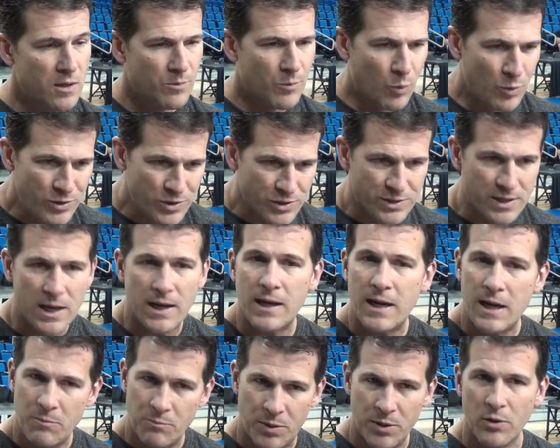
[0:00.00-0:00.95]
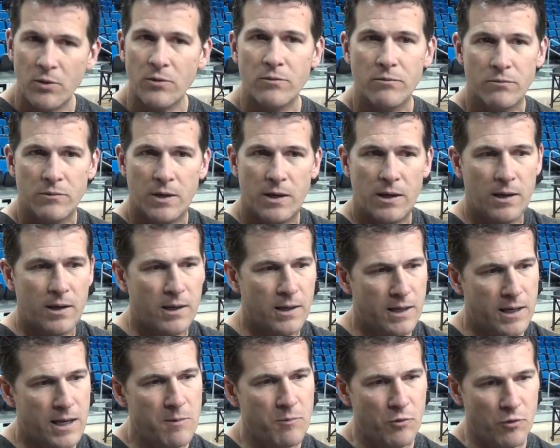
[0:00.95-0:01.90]
We just got to keep building
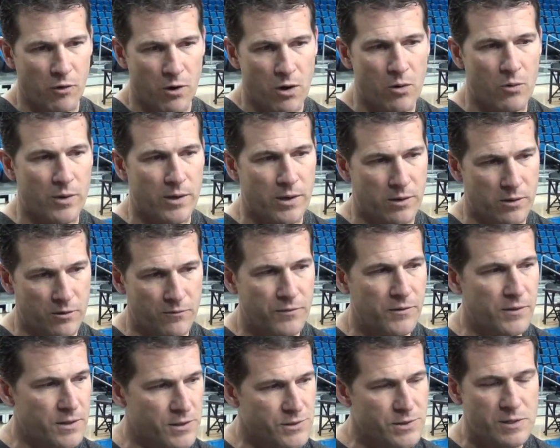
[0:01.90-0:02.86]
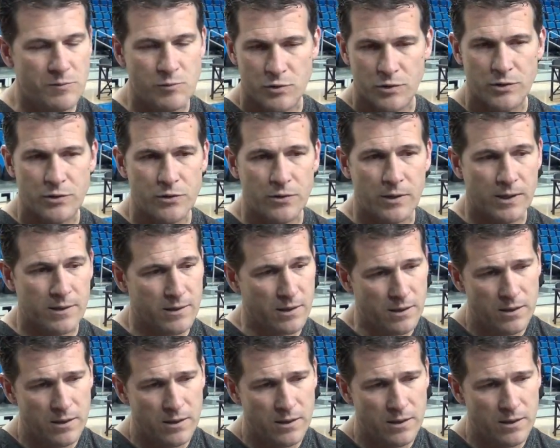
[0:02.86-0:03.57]
and keep growing, and hopefully this team's going to do that.